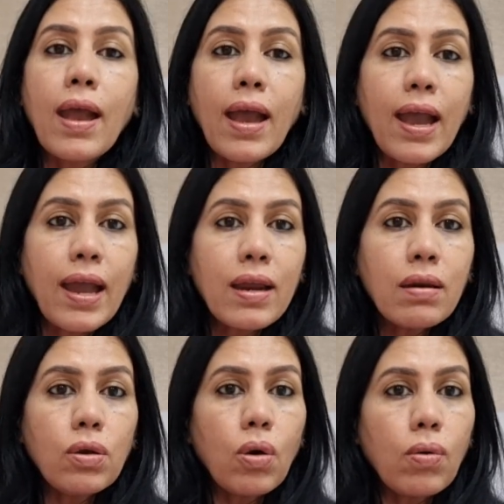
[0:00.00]

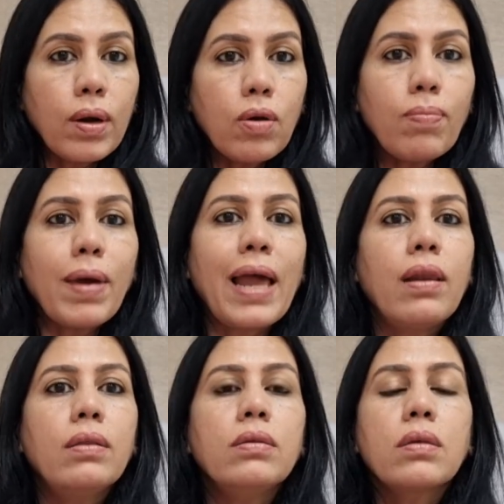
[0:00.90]
and you're going to
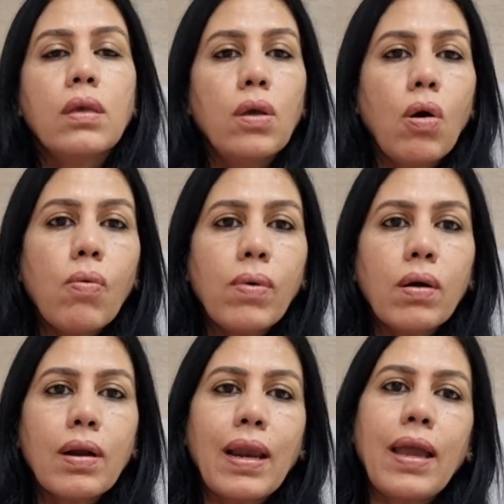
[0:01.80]
balance your
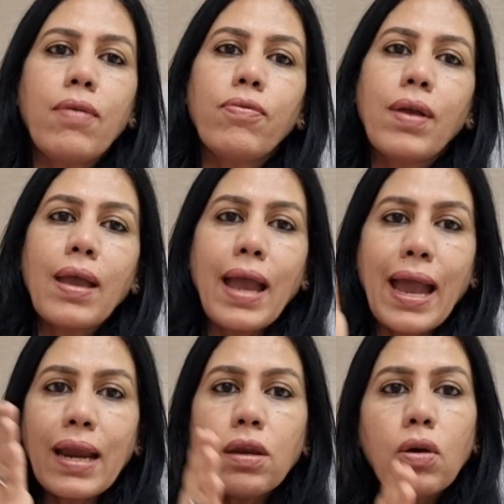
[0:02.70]
work life
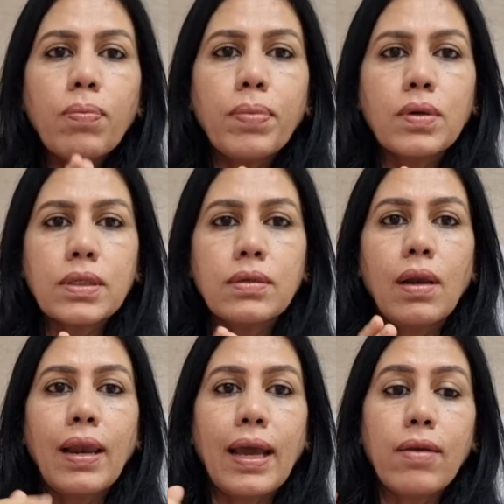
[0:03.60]
and your
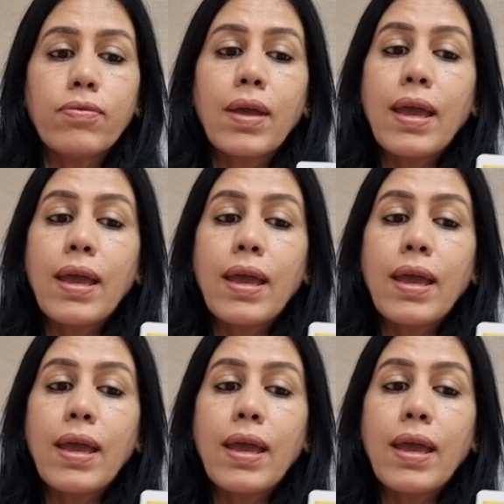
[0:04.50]
personal life,